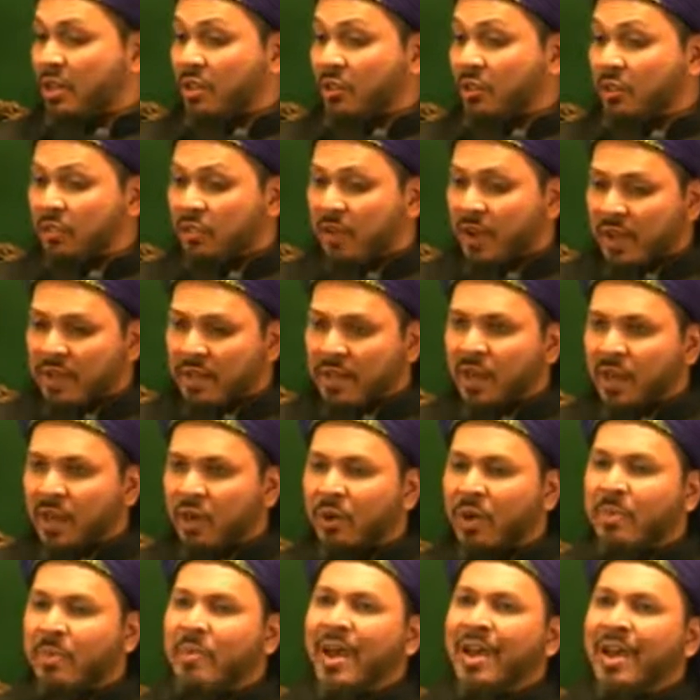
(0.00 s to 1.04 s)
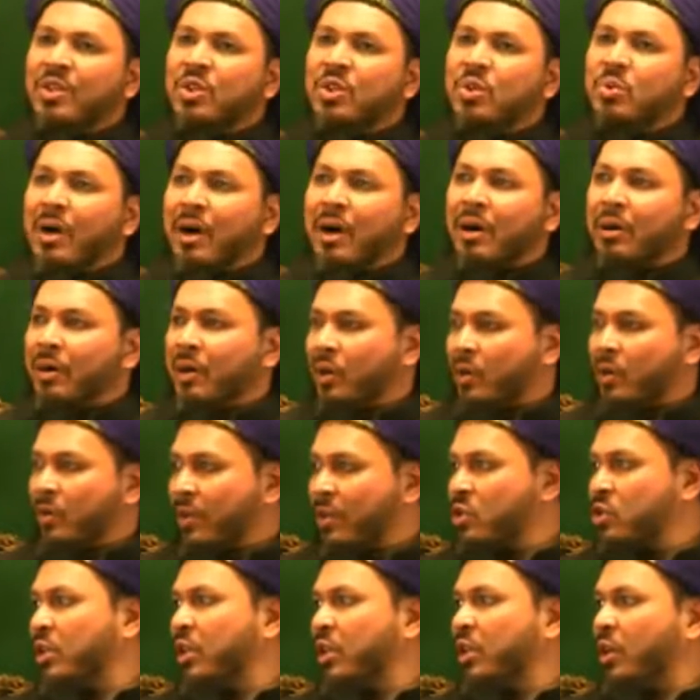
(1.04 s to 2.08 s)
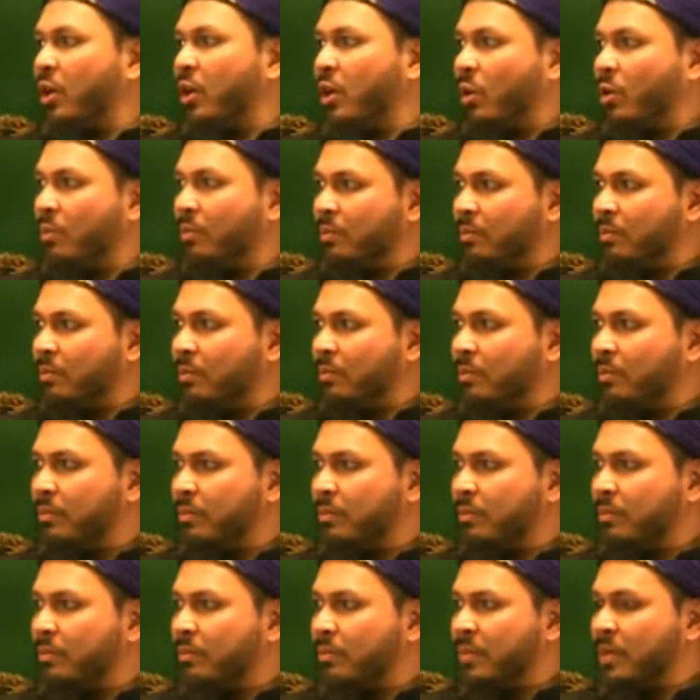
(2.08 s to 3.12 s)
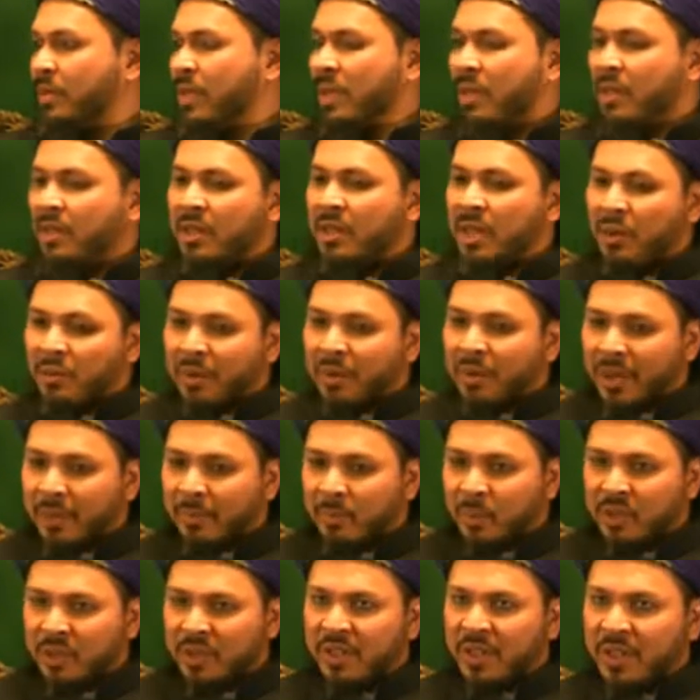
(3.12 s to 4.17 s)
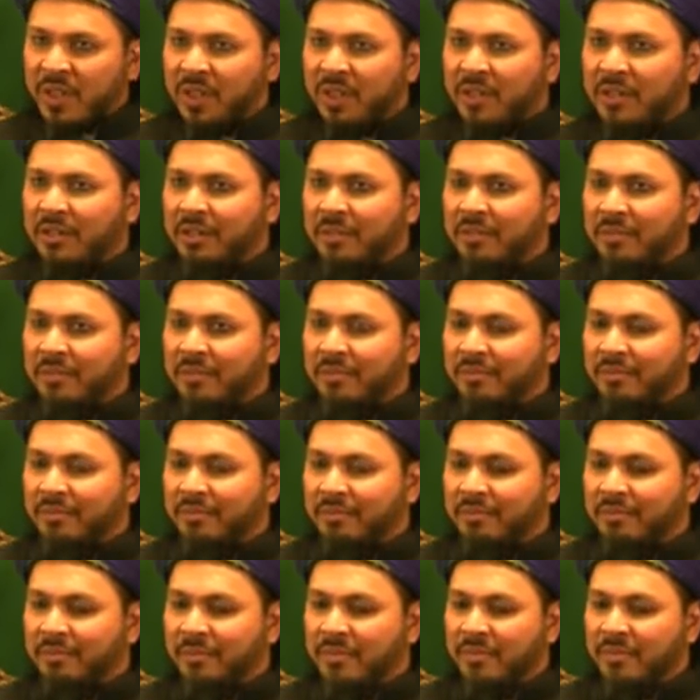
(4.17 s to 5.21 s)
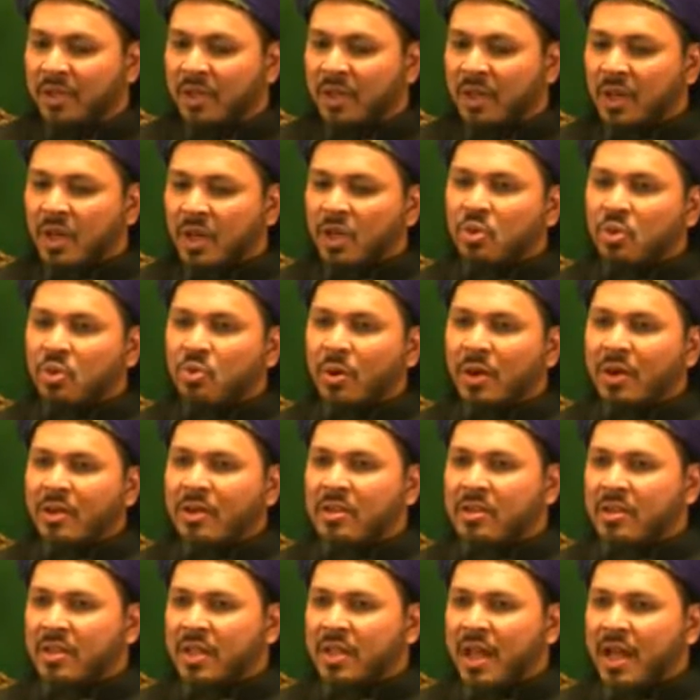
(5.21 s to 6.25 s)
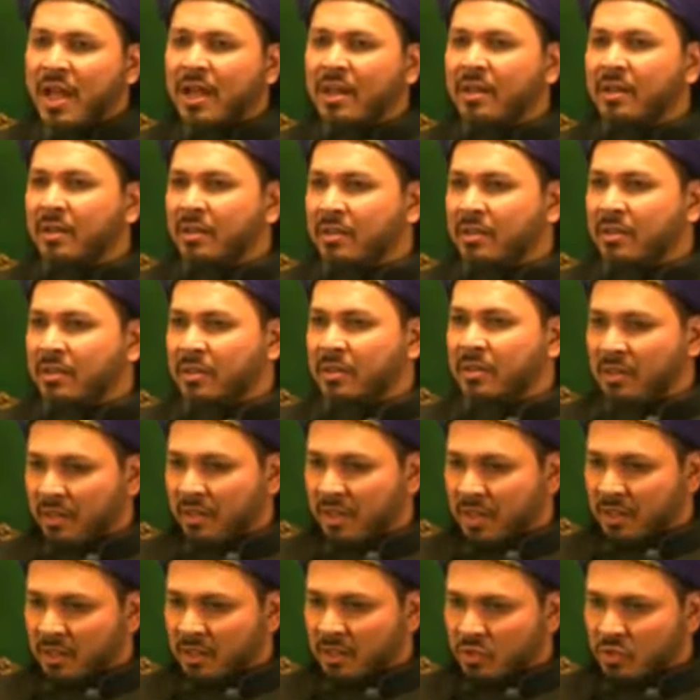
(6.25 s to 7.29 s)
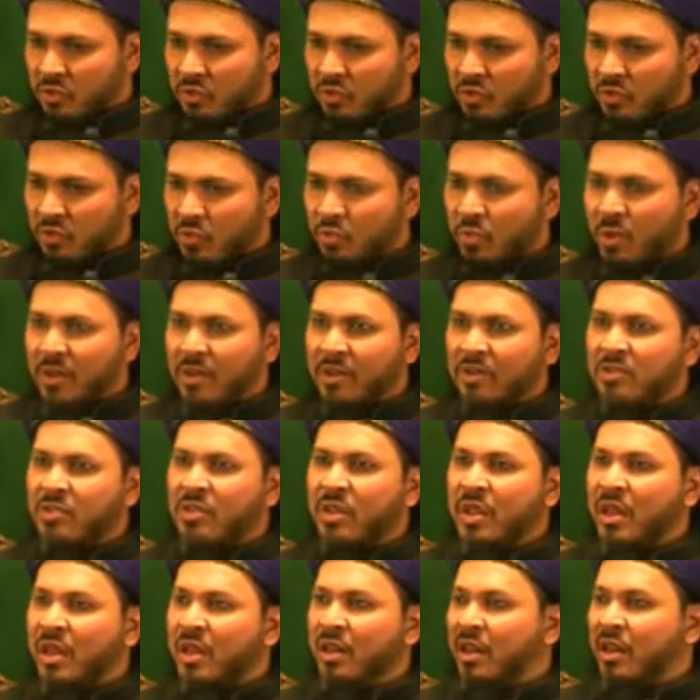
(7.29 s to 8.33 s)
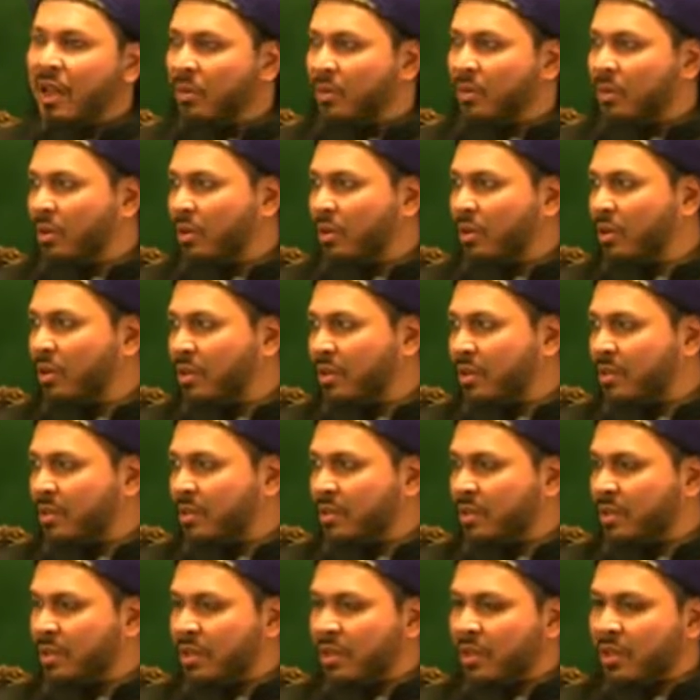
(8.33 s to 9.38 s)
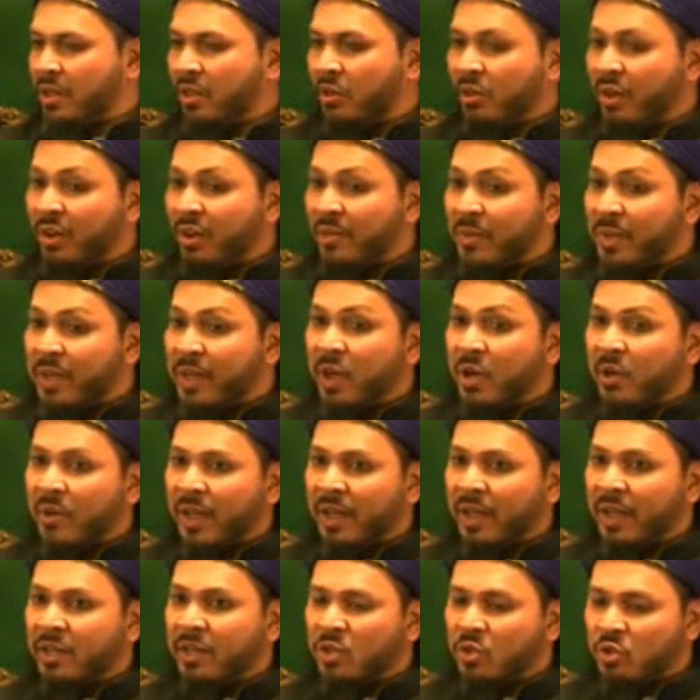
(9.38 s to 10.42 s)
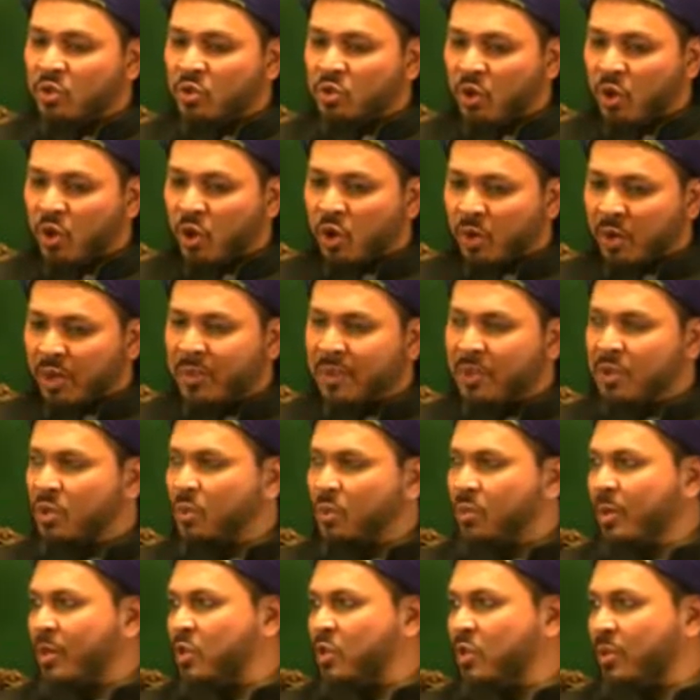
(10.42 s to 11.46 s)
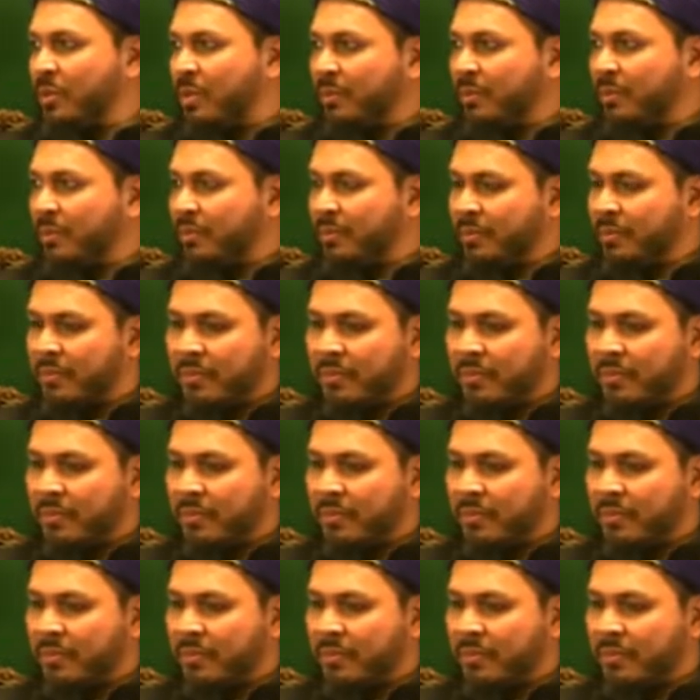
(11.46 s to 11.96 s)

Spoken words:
To find our way back to our original home. That we are put here to understand things, to understand our Lord. We have been created to know Him and to worship Him.